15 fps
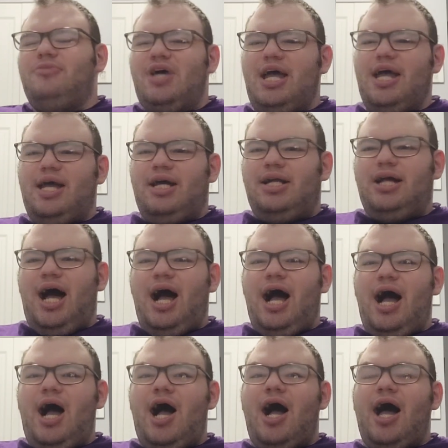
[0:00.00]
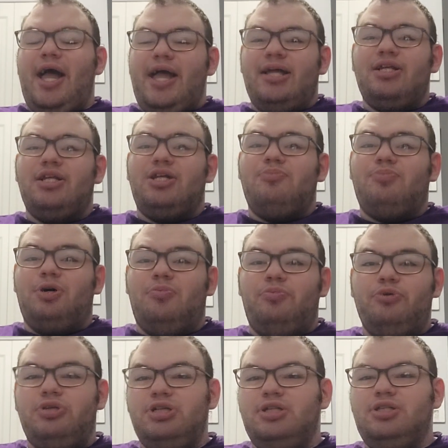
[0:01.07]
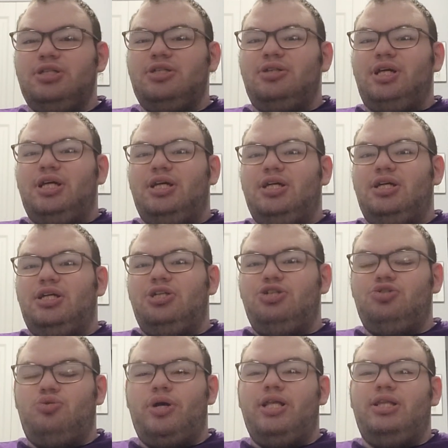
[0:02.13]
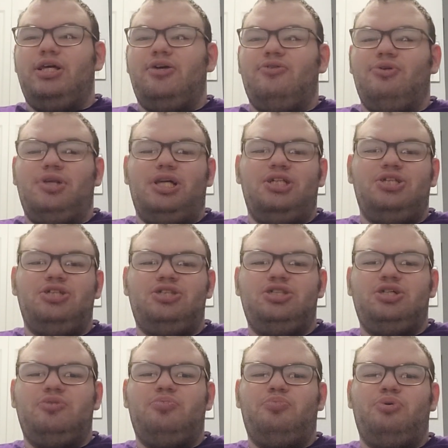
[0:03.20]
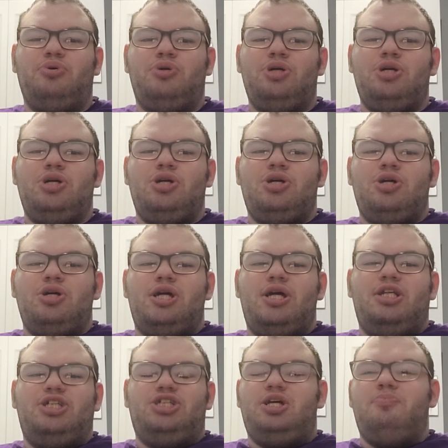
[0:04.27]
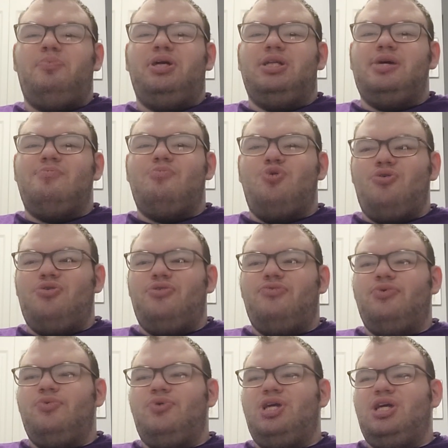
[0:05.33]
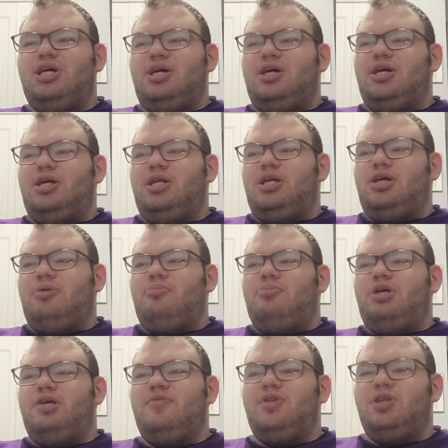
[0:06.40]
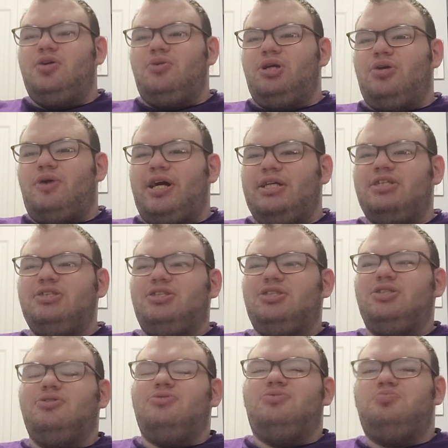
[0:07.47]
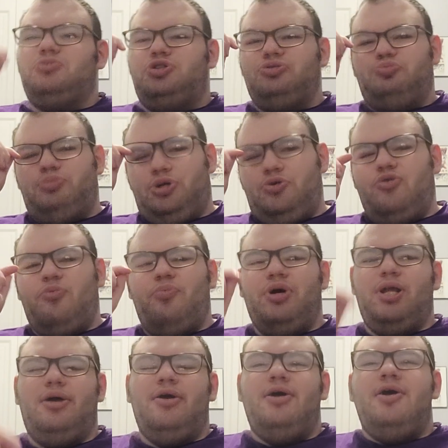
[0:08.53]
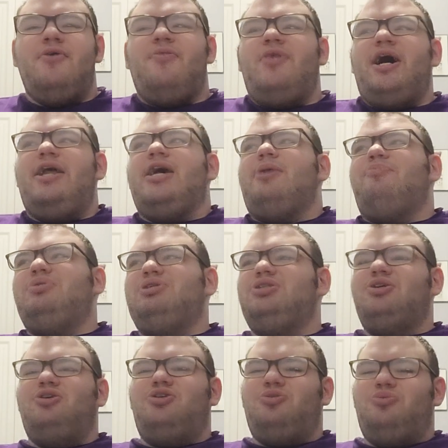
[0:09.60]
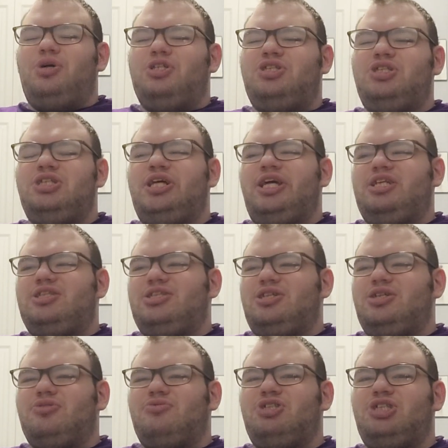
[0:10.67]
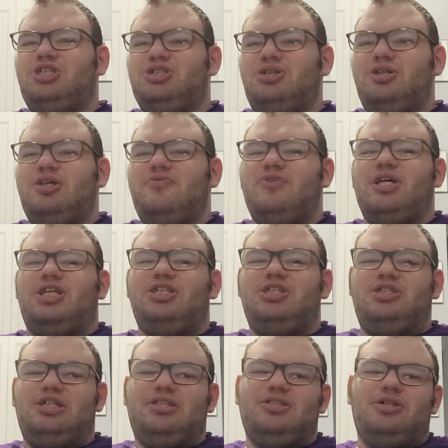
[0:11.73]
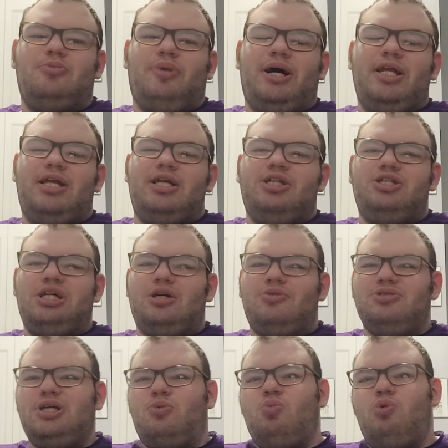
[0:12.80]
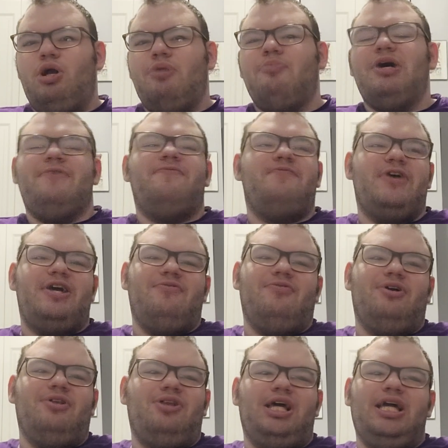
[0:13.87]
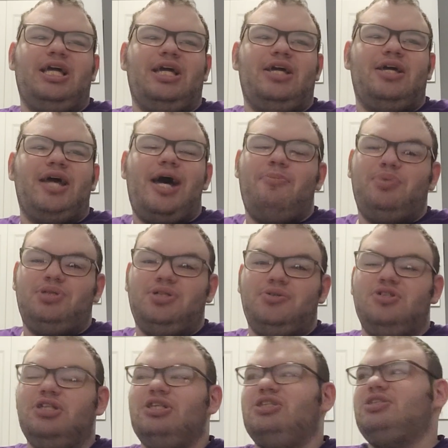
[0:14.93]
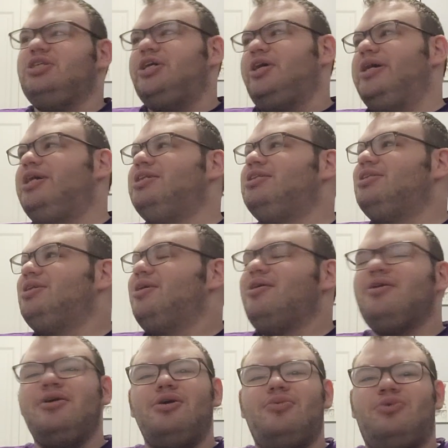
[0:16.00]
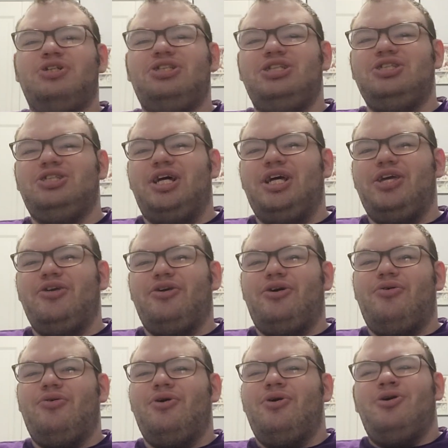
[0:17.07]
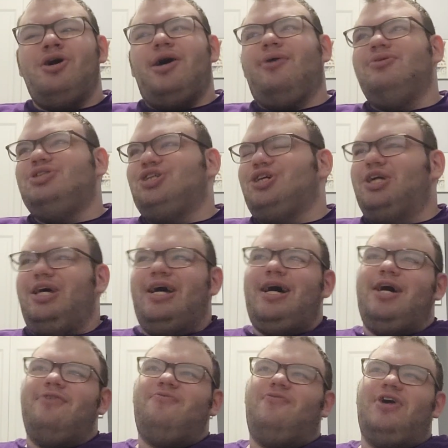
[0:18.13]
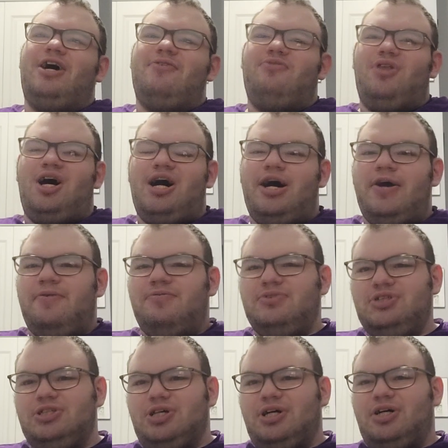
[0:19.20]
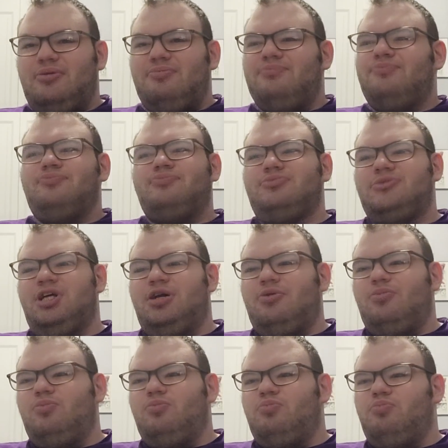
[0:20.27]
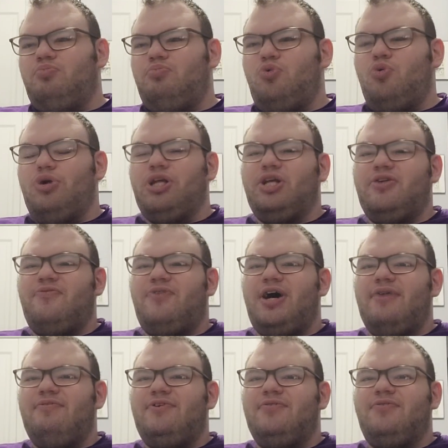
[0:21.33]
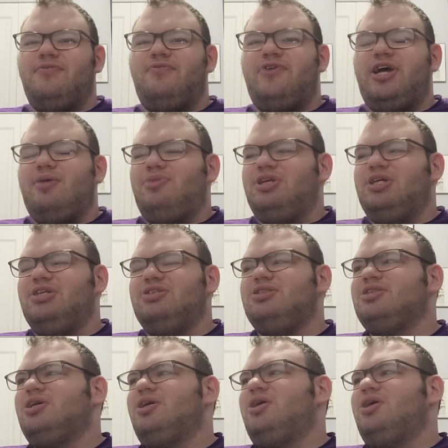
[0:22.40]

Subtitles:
and I ended up completely, like, enjoying their relationship and shipping them more than Rukia and him. Even though, I could still do both, but that episode where she's leaving and she says goodbye to Ichigo is like one of my favorite, like, episodes of the series, where she's like, I wish I could have had 5 lives, born into 5 different families,